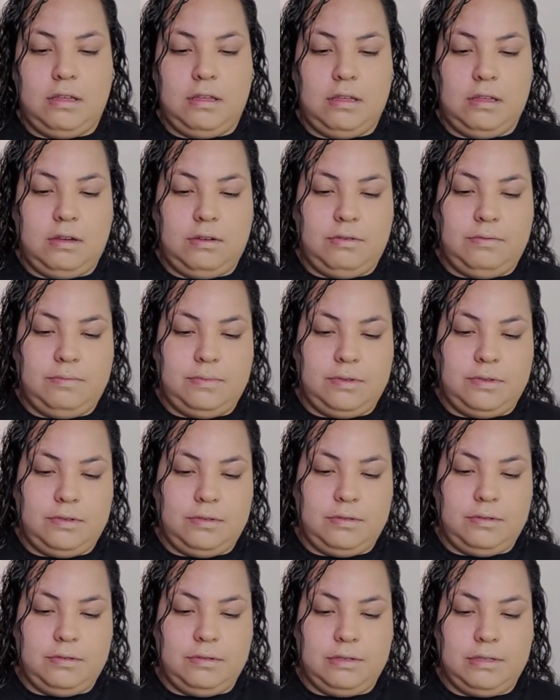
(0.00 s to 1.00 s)
Oops.
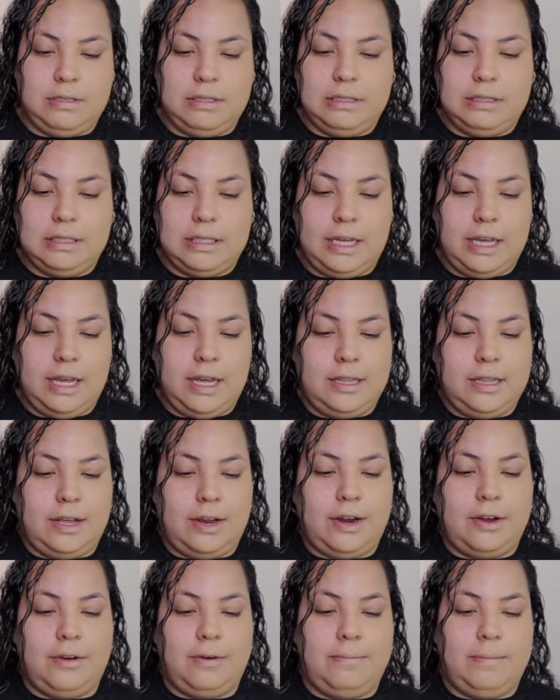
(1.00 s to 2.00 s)
And there I go,